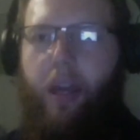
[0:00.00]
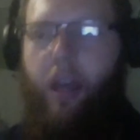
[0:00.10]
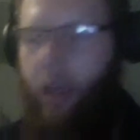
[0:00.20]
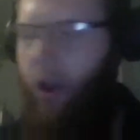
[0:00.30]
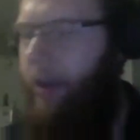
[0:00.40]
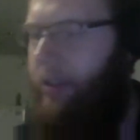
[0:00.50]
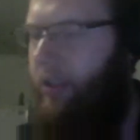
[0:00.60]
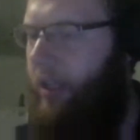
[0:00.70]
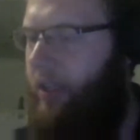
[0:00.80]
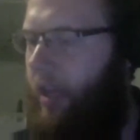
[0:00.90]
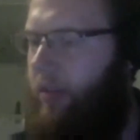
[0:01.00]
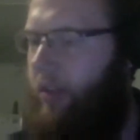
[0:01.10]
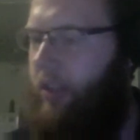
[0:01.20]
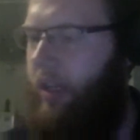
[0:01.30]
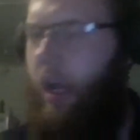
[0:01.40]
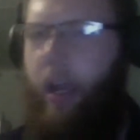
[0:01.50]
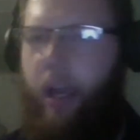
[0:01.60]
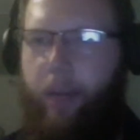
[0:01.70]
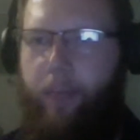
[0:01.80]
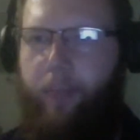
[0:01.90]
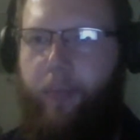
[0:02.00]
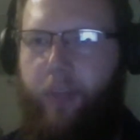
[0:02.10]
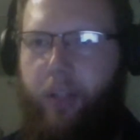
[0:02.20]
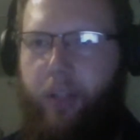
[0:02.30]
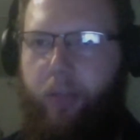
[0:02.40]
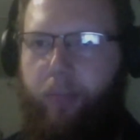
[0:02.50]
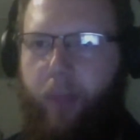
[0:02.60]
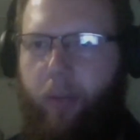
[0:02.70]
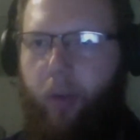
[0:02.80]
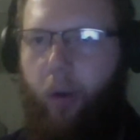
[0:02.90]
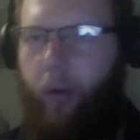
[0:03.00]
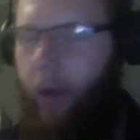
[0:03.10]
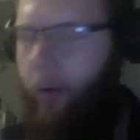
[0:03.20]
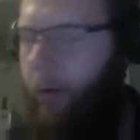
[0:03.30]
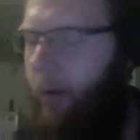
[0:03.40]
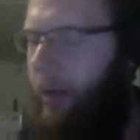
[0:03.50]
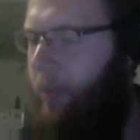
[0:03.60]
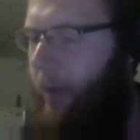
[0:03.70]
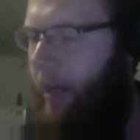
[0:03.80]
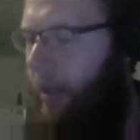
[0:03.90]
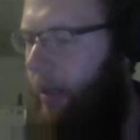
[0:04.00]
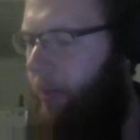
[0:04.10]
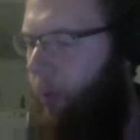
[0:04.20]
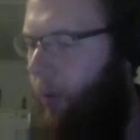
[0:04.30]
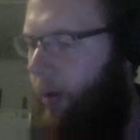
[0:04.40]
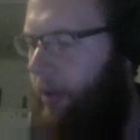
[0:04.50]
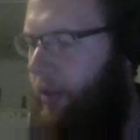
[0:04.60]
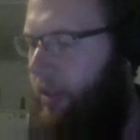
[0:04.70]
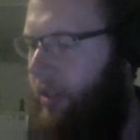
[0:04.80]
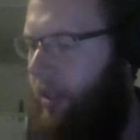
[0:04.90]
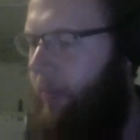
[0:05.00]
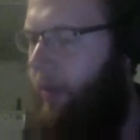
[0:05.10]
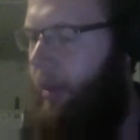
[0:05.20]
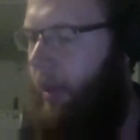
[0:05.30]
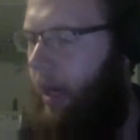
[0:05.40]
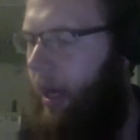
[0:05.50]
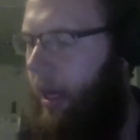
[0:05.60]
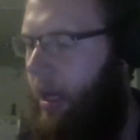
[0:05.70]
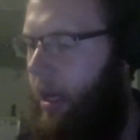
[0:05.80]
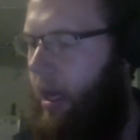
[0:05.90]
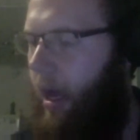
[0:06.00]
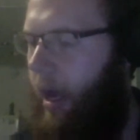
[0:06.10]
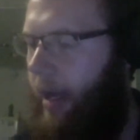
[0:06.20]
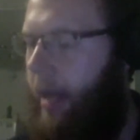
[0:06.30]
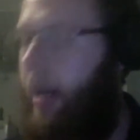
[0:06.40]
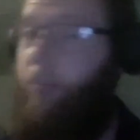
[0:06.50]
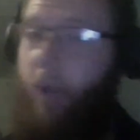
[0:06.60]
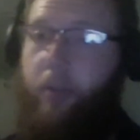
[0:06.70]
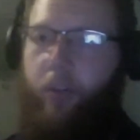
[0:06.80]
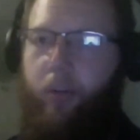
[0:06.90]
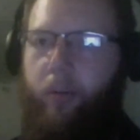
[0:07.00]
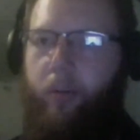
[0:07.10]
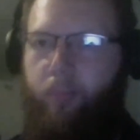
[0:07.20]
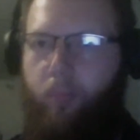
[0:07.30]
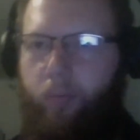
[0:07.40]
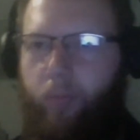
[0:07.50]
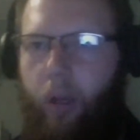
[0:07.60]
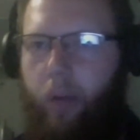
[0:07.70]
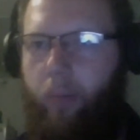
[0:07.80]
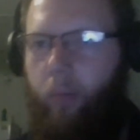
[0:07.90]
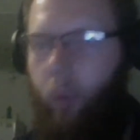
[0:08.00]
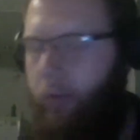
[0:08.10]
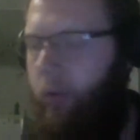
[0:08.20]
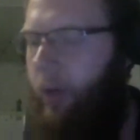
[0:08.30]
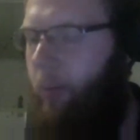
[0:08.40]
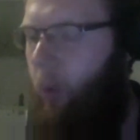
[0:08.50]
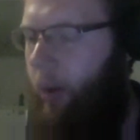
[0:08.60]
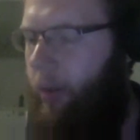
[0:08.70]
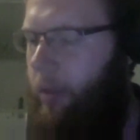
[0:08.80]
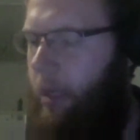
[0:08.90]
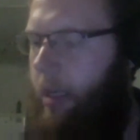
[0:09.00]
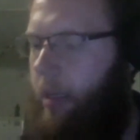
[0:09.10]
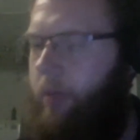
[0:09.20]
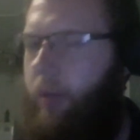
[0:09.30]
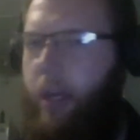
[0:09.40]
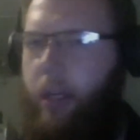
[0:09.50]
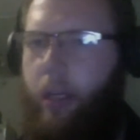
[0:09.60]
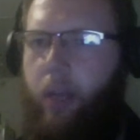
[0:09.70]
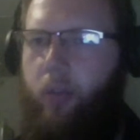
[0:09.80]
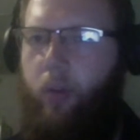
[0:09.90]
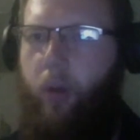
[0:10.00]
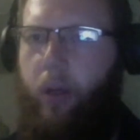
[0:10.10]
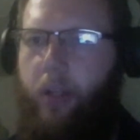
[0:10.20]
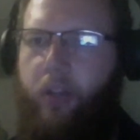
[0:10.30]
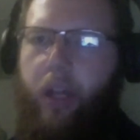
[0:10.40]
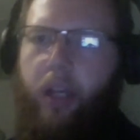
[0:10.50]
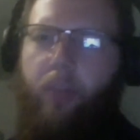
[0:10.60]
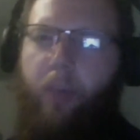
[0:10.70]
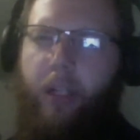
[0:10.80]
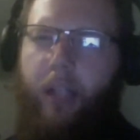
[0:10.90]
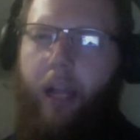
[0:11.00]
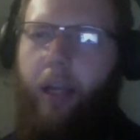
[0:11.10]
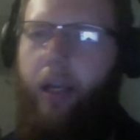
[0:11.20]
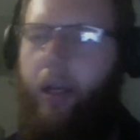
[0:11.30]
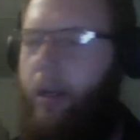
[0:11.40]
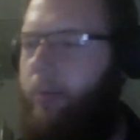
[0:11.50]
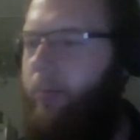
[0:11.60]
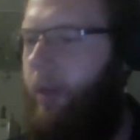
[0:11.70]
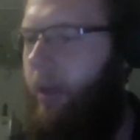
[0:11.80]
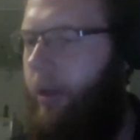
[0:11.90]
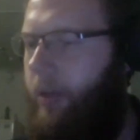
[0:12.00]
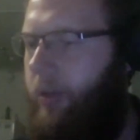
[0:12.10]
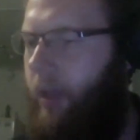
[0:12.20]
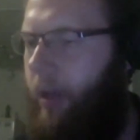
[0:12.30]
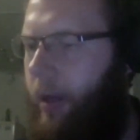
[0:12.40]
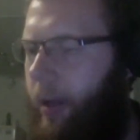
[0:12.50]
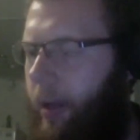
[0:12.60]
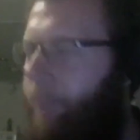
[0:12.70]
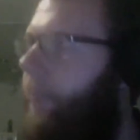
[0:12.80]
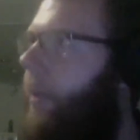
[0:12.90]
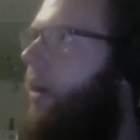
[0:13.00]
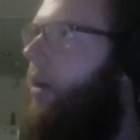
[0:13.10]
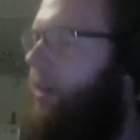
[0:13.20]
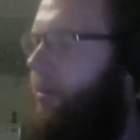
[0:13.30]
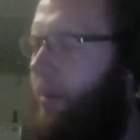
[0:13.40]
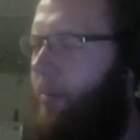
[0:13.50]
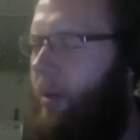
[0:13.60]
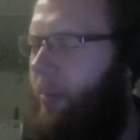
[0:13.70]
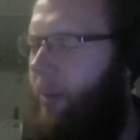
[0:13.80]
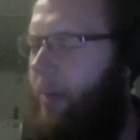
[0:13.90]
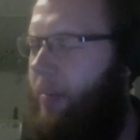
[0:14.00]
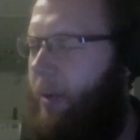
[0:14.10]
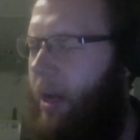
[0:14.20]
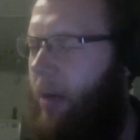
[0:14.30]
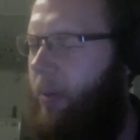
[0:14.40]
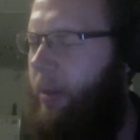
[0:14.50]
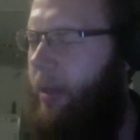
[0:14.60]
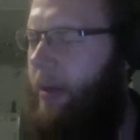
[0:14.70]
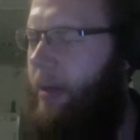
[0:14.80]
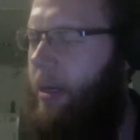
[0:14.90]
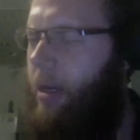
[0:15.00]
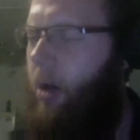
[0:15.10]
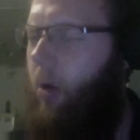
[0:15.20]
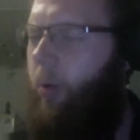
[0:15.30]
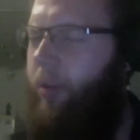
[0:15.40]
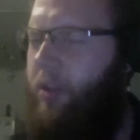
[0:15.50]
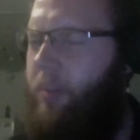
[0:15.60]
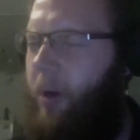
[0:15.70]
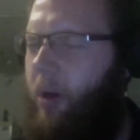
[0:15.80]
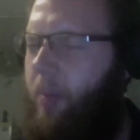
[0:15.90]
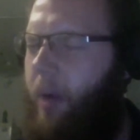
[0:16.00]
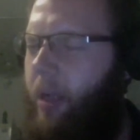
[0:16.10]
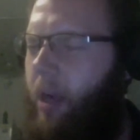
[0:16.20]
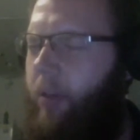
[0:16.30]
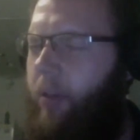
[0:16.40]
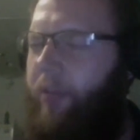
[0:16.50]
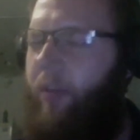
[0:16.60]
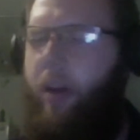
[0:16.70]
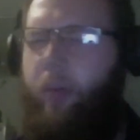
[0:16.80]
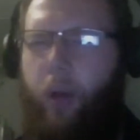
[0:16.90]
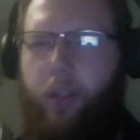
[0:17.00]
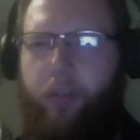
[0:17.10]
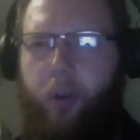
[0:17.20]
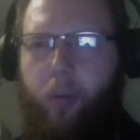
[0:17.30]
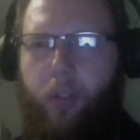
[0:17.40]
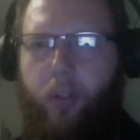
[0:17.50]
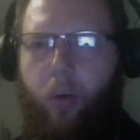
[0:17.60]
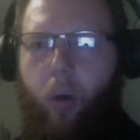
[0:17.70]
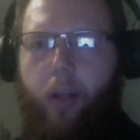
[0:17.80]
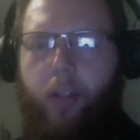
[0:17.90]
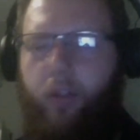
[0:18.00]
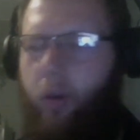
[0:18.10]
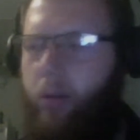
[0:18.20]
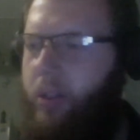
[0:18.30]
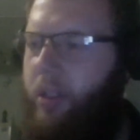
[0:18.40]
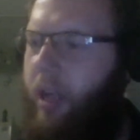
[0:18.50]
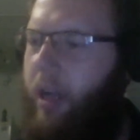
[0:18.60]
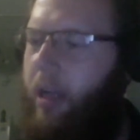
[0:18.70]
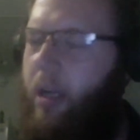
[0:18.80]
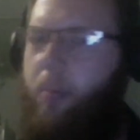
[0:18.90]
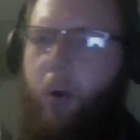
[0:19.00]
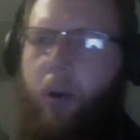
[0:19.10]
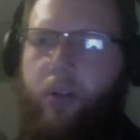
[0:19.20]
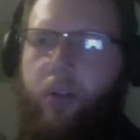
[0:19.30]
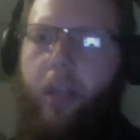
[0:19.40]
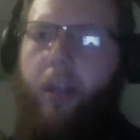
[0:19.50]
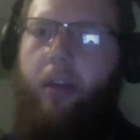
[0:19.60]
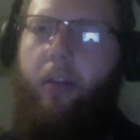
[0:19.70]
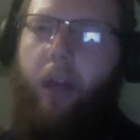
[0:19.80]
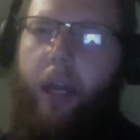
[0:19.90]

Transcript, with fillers: Yeah, it's just interesting. I um, just did on, on expanding that point. It's just something that I I read. I'm, I still want to read more and getting into to understand it. But it's like uh, uh, uh, I can't remember the paper now, but the authors spoke about how the five ways of Thomas Aquinas are not just like an apologetic, they